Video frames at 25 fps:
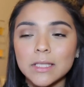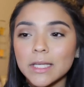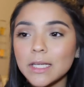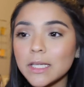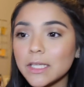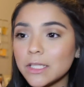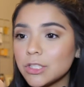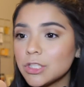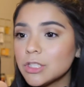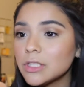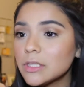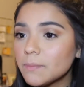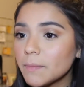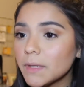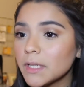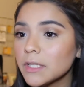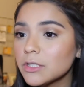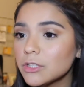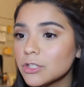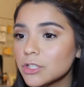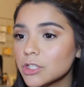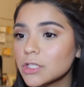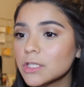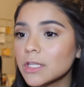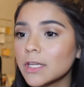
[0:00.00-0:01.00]
Like, it just
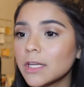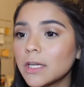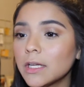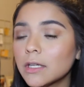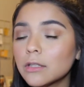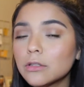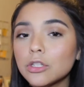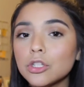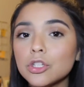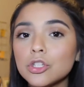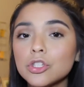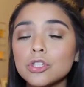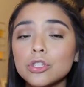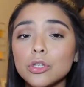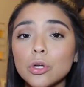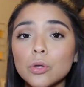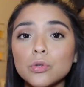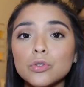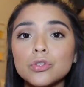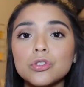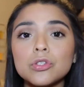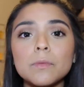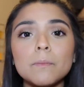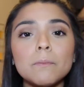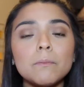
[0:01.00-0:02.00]
makes your skin look so
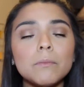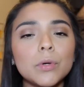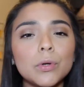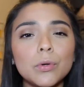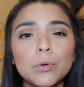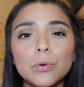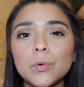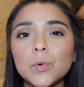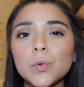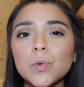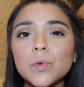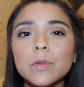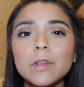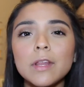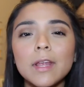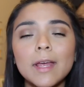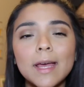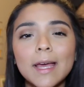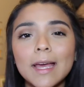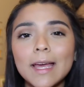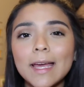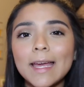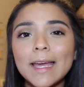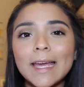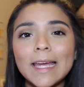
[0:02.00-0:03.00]
smooth
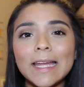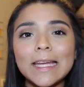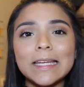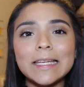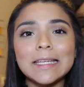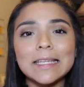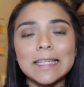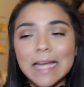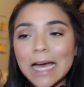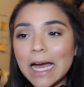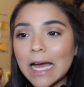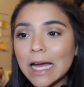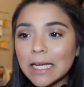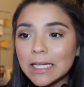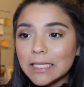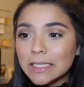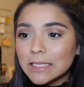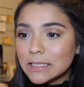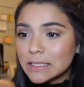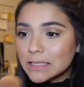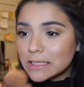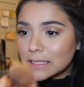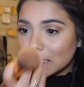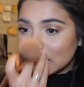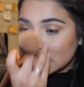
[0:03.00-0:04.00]
and
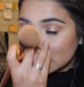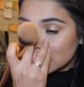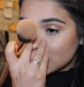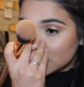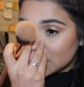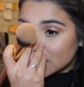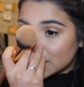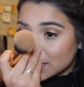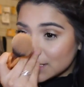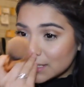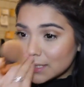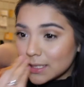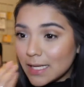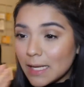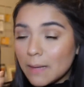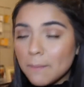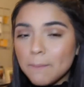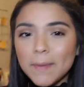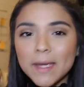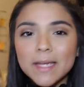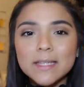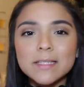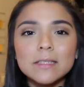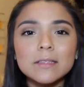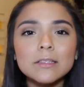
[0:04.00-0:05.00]
nice, and just, it
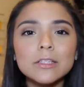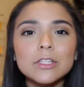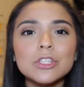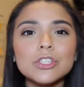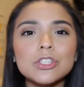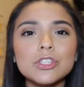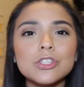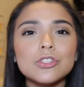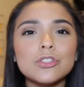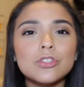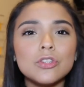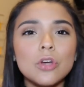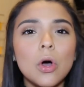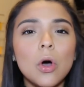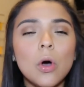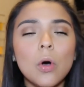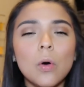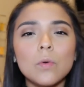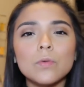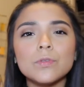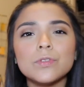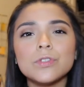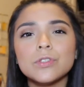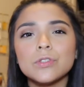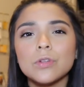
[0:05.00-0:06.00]
makes it look
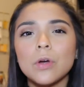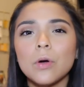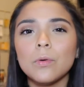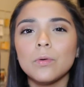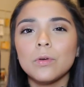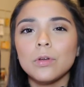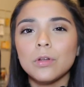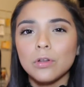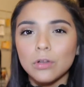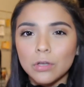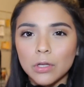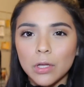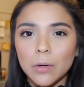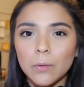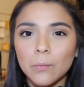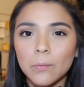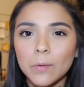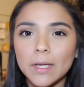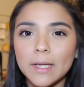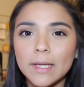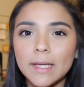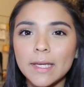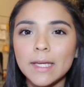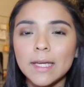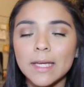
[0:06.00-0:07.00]
so
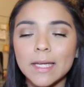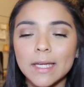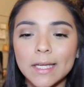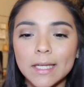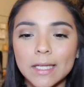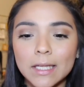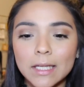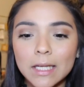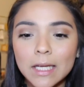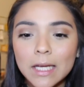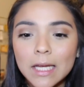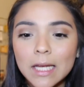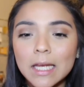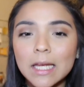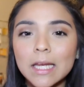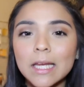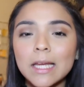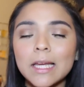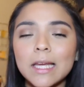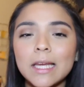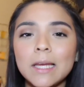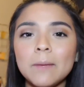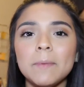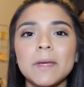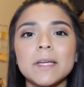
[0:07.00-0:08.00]
glowy, and
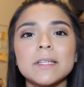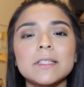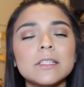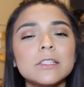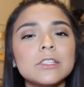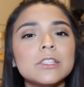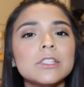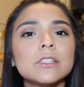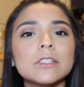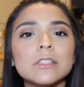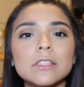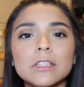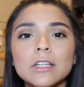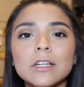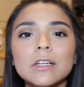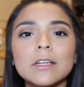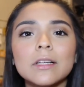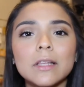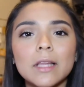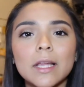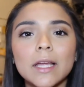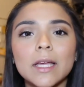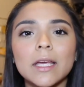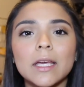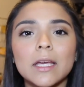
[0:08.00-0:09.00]
it makes it just look
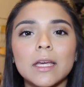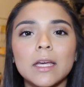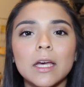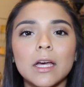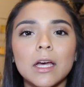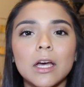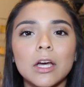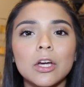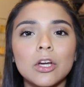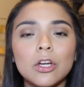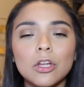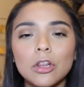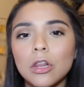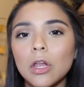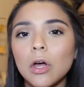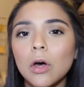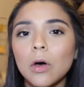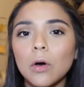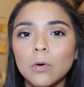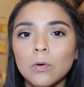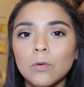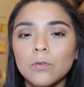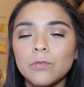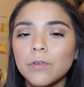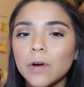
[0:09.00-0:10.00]
like a
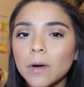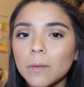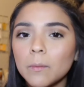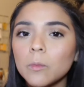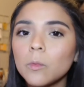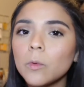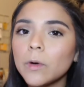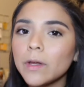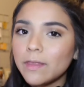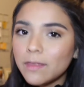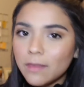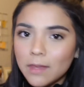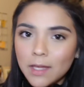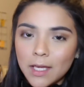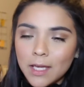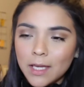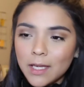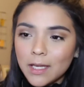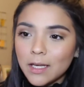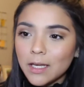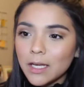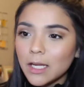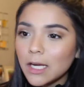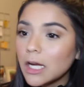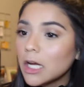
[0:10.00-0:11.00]
glow from
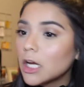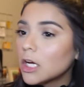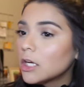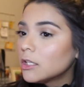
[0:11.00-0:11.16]
within.